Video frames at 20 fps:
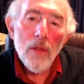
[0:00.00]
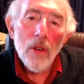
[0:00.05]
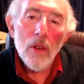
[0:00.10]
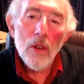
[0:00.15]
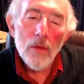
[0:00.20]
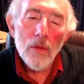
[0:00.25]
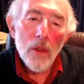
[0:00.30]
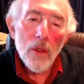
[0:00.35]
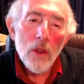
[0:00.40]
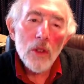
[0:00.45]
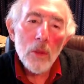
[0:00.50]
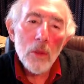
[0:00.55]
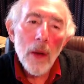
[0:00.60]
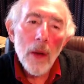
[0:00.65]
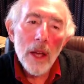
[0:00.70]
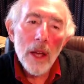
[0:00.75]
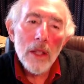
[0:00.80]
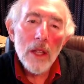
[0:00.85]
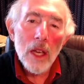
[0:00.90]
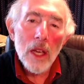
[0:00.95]
her, first
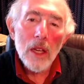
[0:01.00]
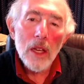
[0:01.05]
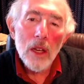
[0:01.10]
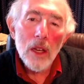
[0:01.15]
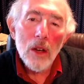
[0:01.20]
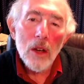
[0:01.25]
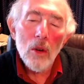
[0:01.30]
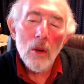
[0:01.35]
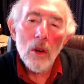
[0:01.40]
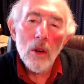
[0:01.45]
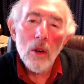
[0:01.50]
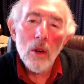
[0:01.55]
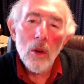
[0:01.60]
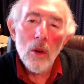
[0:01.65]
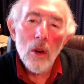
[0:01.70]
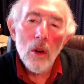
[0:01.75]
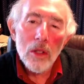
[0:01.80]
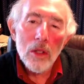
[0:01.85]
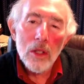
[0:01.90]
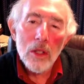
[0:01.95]
by taking her
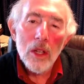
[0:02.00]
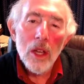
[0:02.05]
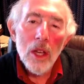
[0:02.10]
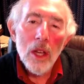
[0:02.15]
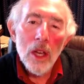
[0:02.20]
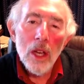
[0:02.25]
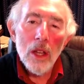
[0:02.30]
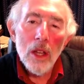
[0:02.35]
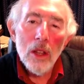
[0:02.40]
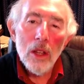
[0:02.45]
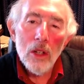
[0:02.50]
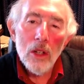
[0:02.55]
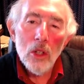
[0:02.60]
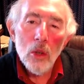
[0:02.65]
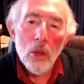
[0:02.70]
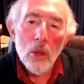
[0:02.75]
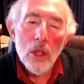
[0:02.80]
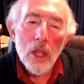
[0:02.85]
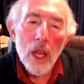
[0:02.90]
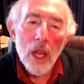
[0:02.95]
across the
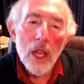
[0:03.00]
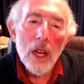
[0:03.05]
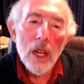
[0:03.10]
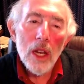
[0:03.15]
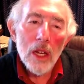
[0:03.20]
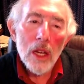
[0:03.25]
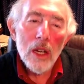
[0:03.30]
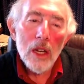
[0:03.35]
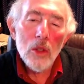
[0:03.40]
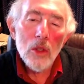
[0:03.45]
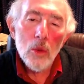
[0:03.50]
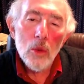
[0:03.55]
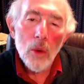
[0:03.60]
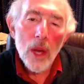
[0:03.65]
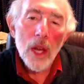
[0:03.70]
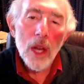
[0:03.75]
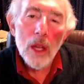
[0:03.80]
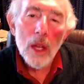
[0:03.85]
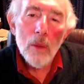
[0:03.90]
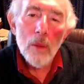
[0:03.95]

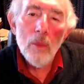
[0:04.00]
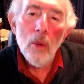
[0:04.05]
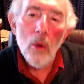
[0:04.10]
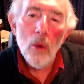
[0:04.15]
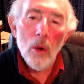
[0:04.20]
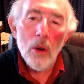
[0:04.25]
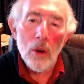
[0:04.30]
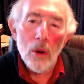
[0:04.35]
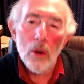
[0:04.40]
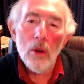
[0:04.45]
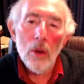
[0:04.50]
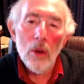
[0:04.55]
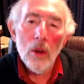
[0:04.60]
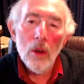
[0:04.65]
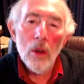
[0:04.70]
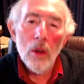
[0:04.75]
Jordanian-Israeli border,